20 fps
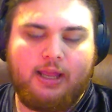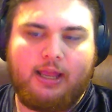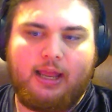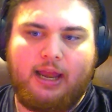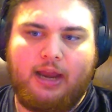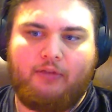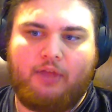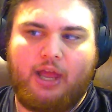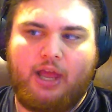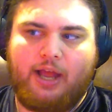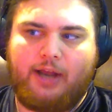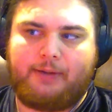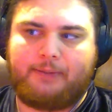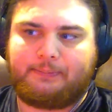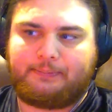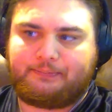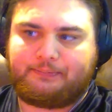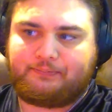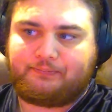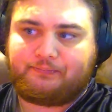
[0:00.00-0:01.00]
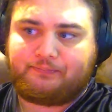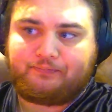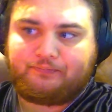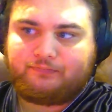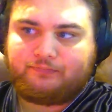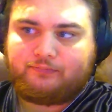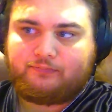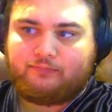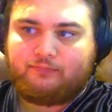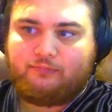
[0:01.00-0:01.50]
And then
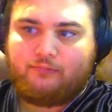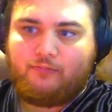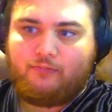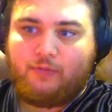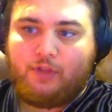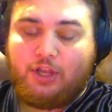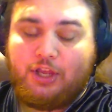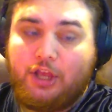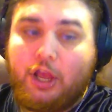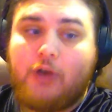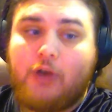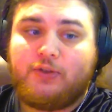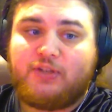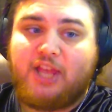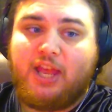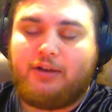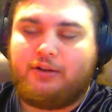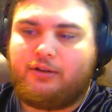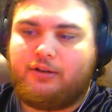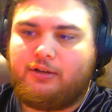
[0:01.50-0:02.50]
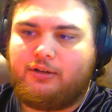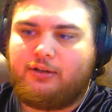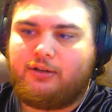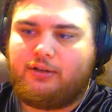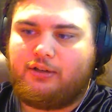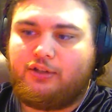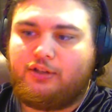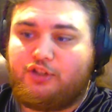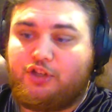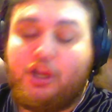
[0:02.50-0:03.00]
he goes in.
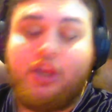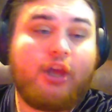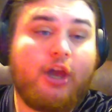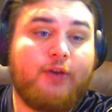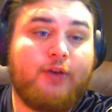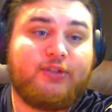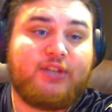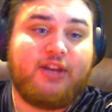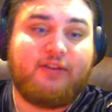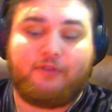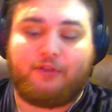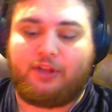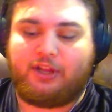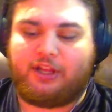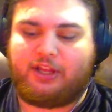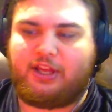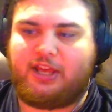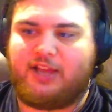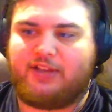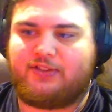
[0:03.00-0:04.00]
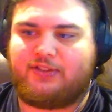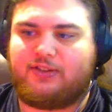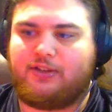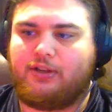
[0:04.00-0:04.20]
She goes in for the kiss.